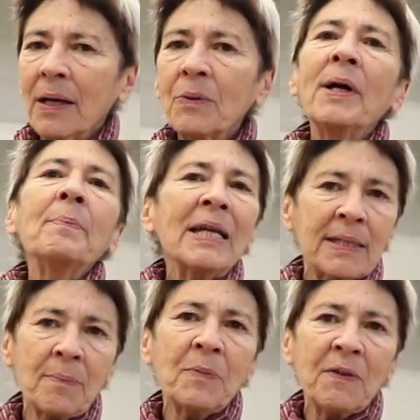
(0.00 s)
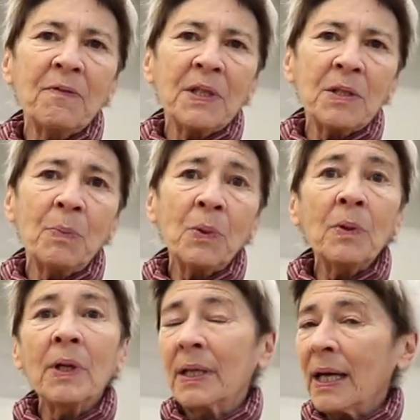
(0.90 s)
do I make something
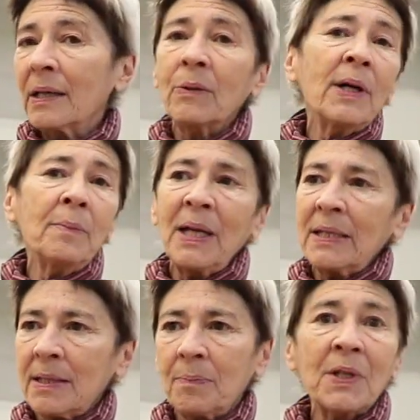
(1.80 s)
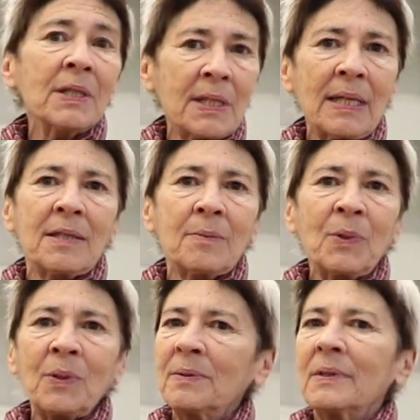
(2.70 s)
visible and how do I make something
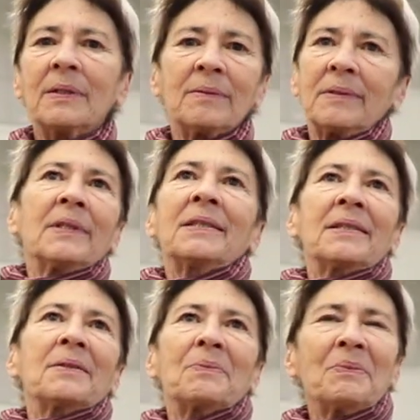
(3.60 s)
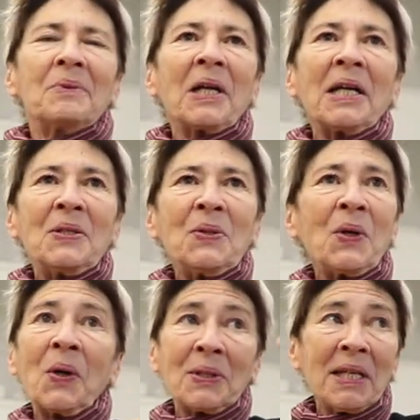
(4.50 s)
sensible? That's what I do
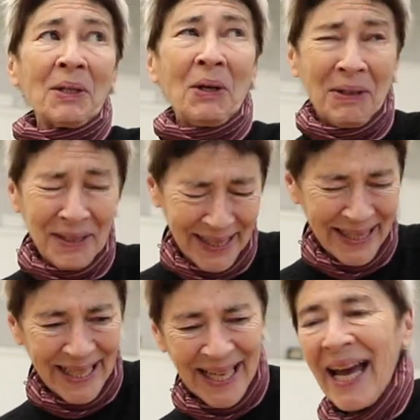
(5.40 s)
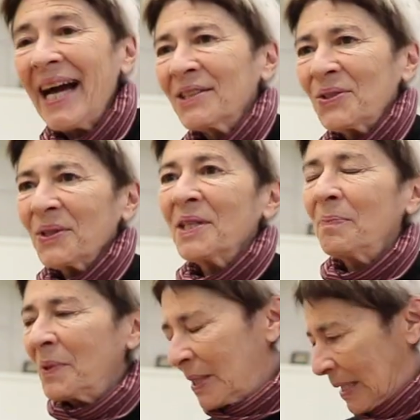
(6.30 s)
all day long, actually.
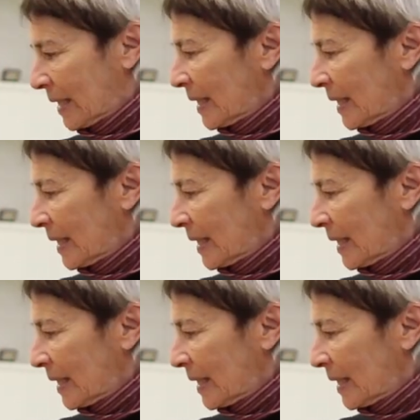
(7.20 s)
But